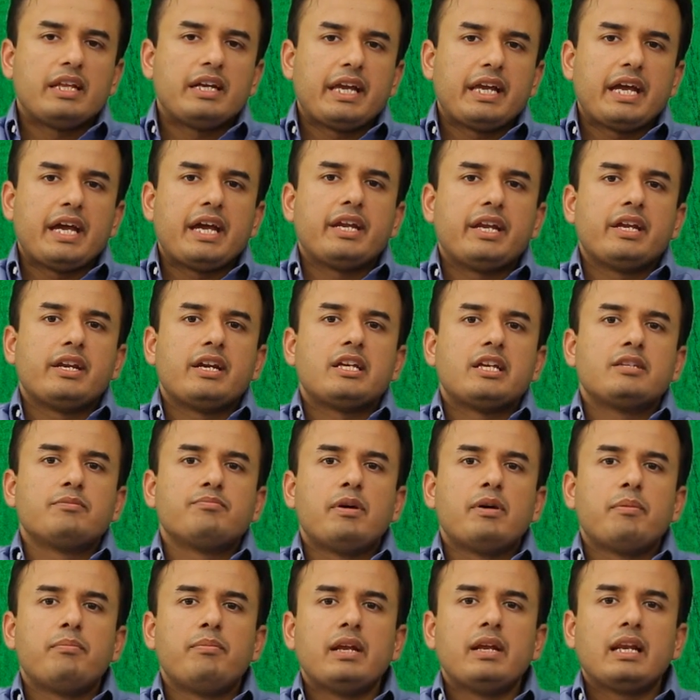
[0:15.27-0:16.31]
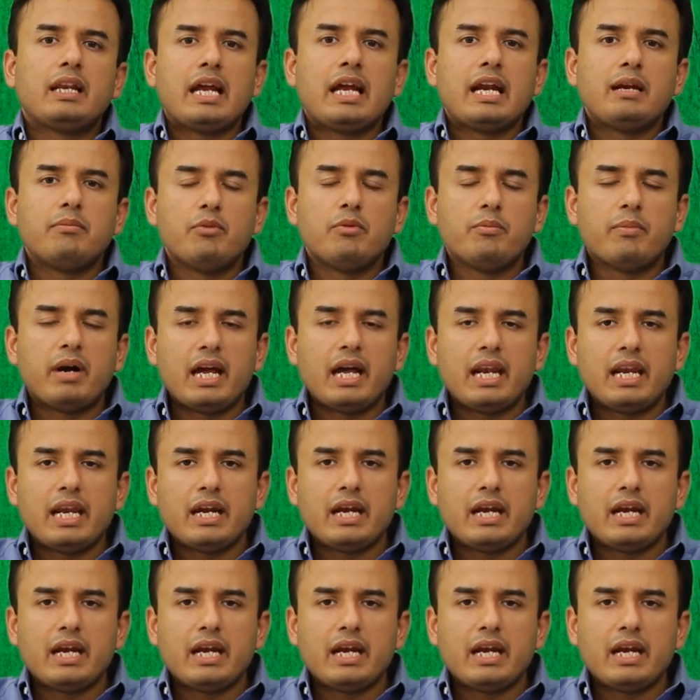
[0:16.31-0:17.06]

that carrier as public land mobile